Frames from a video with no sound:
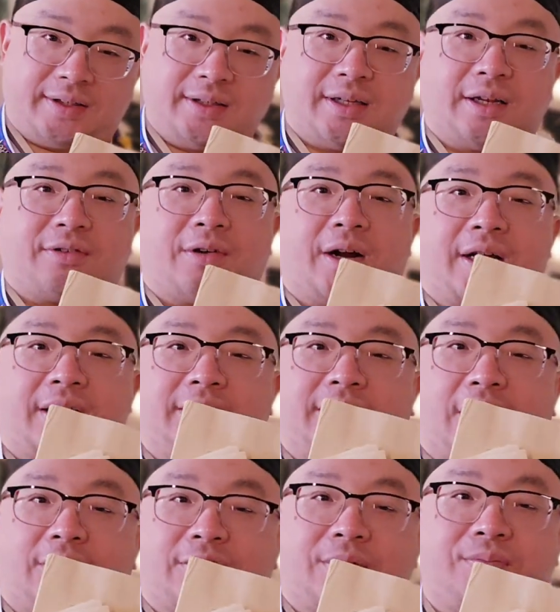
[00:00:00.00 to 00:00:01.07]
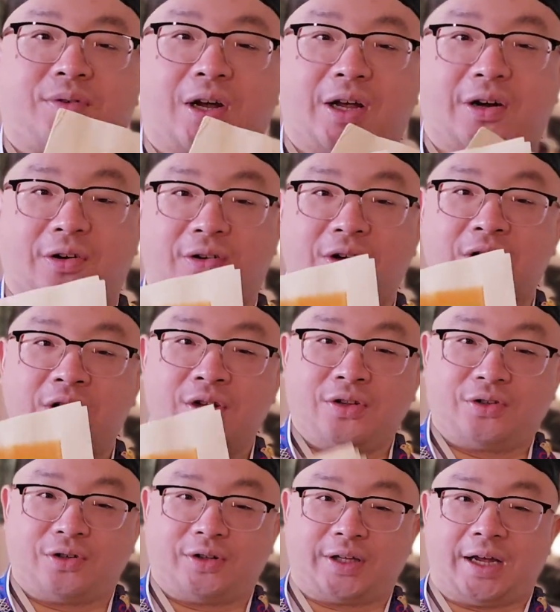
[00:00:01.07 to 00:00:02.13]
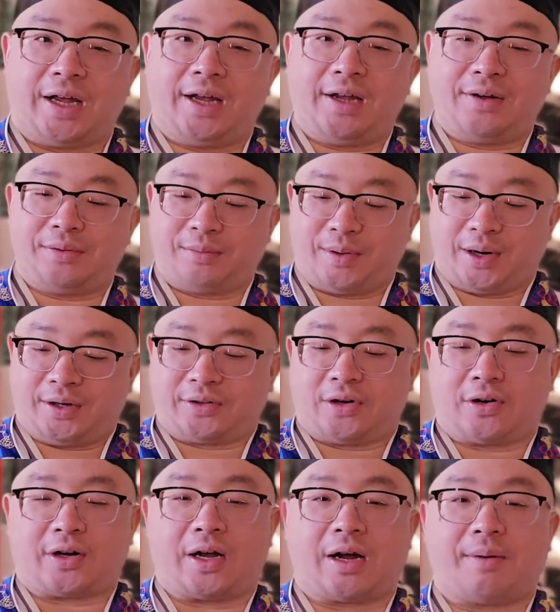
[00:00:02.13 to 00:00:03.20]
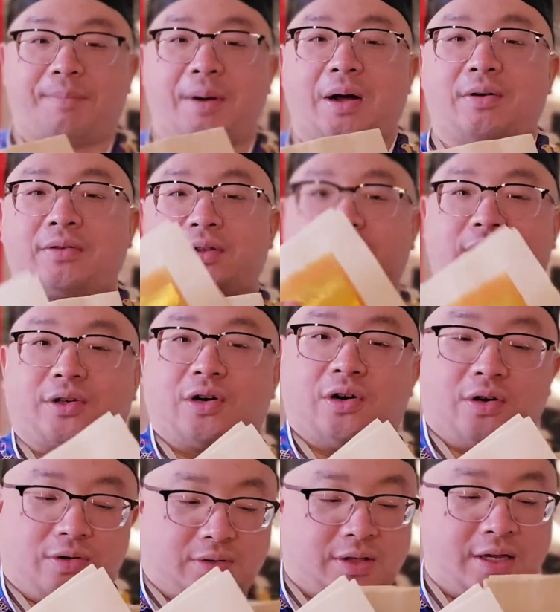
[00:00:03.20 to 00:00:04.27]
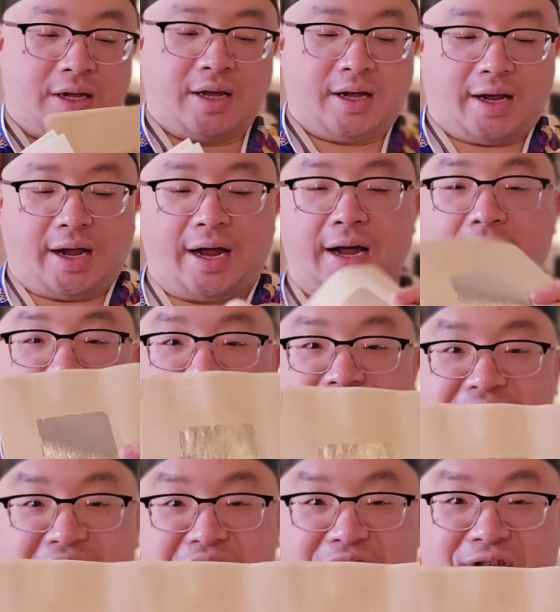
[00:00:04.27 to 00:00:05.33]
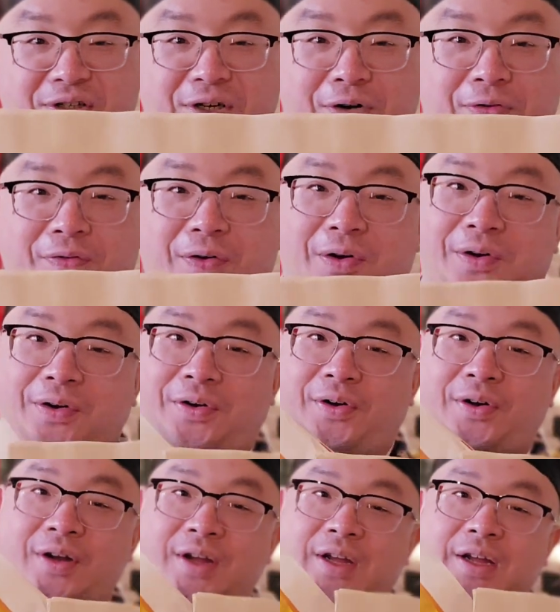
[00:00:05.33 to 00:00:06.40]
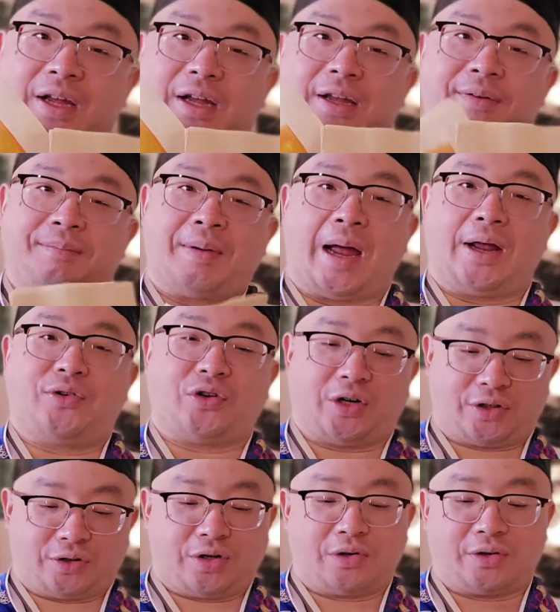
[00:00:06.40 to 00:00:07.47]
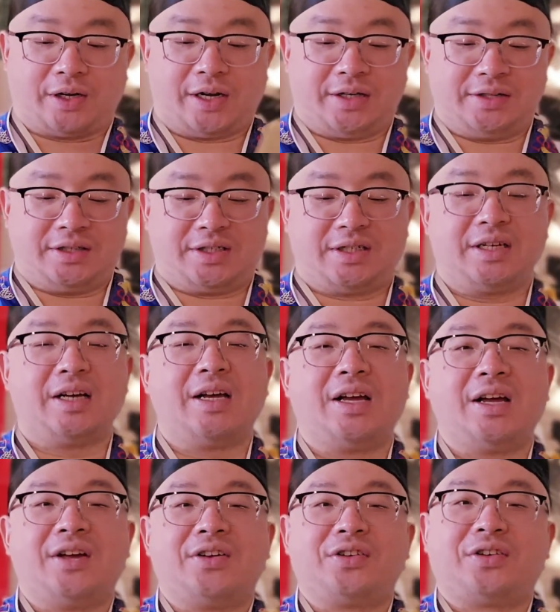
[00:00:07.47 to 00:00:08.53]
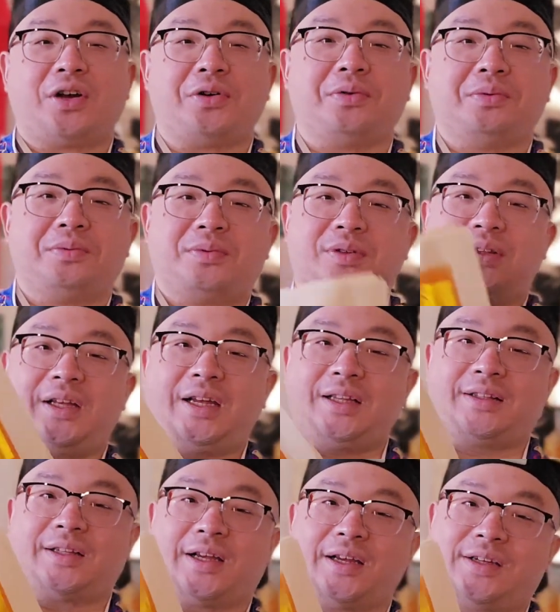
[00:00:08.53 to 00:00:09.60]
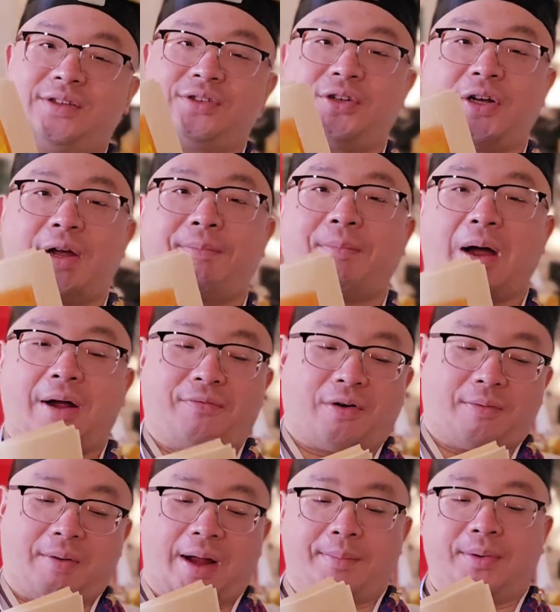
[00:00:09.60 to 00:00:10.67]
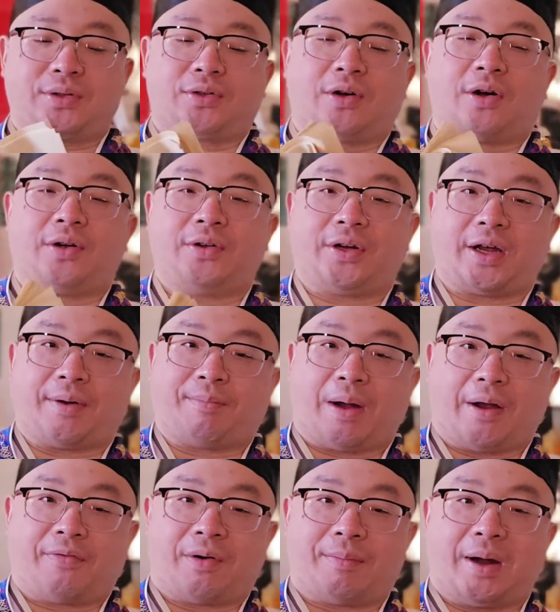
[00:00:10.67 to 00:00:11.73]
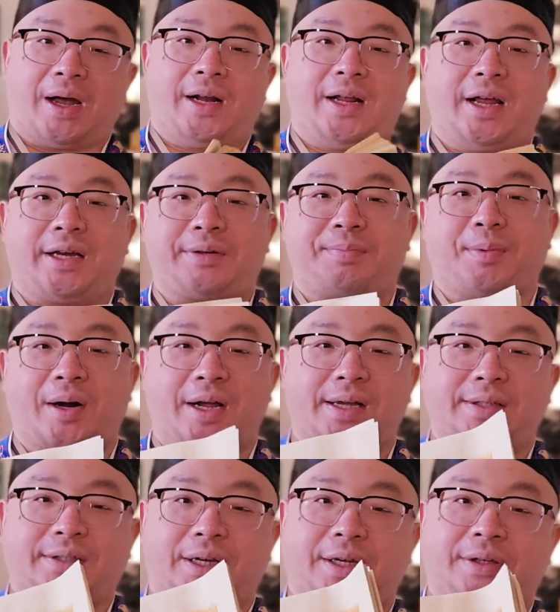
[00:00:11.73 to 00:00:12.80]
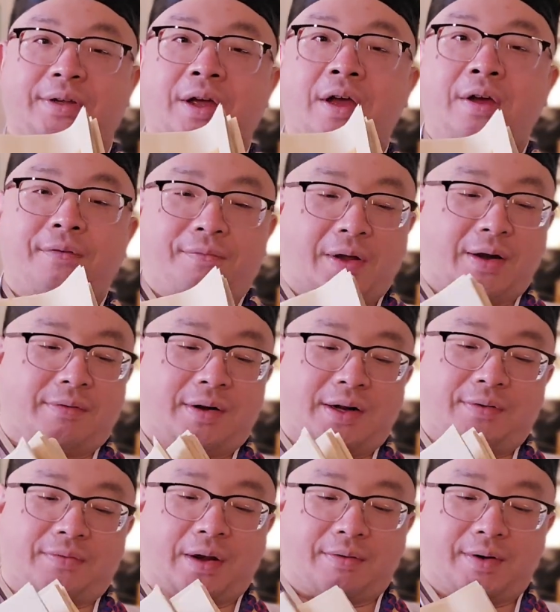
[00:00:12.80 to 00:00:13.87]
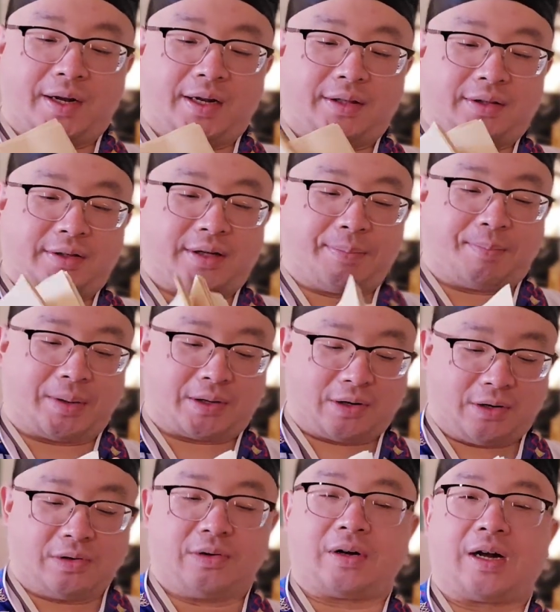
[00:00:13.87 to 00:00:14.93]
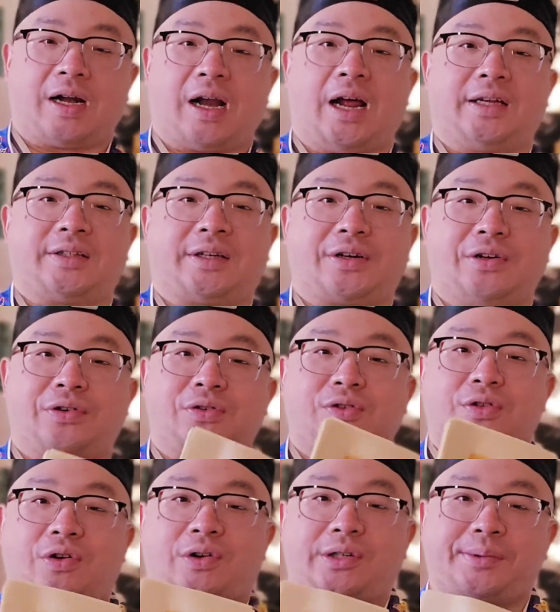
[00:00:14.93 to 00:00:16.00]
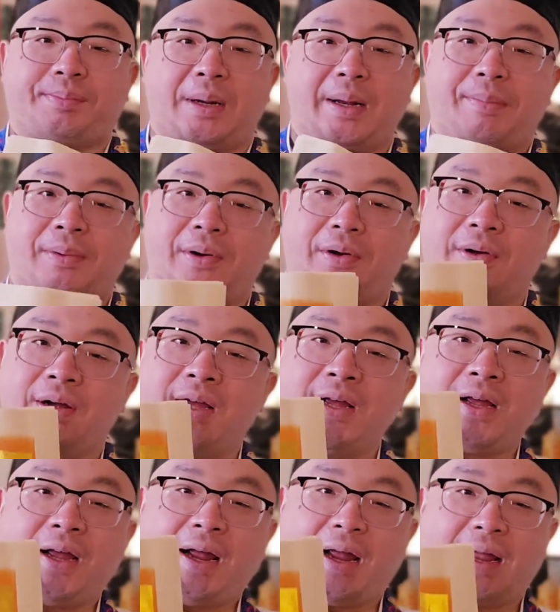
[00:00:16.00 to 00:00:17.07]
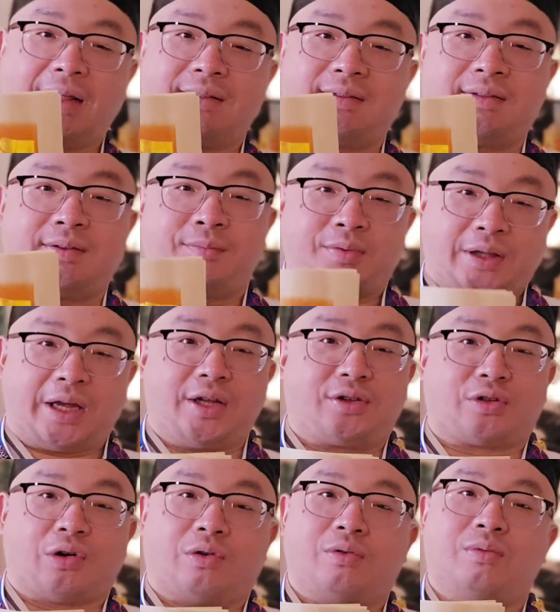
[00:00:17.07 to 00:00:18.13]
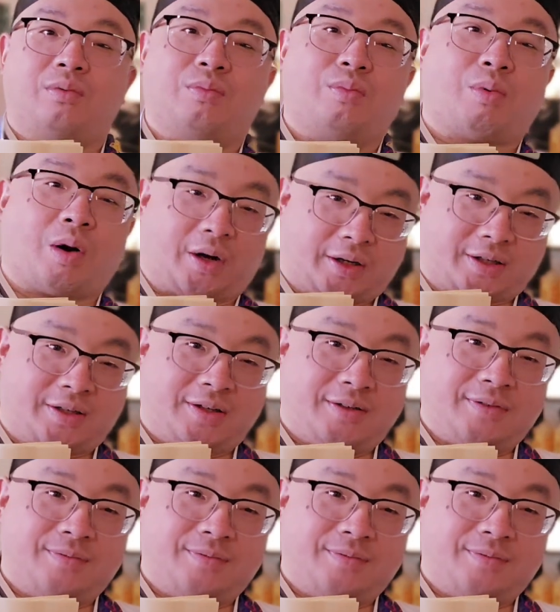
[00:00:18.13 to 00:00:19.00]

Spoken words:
Tina Dragon Taoism channel. Today we're talking about the gold and silver magic tokens. So these things you can buy from Amazon, you can buy from AliExpress. It's very typical classical Jaws paper, and they don't work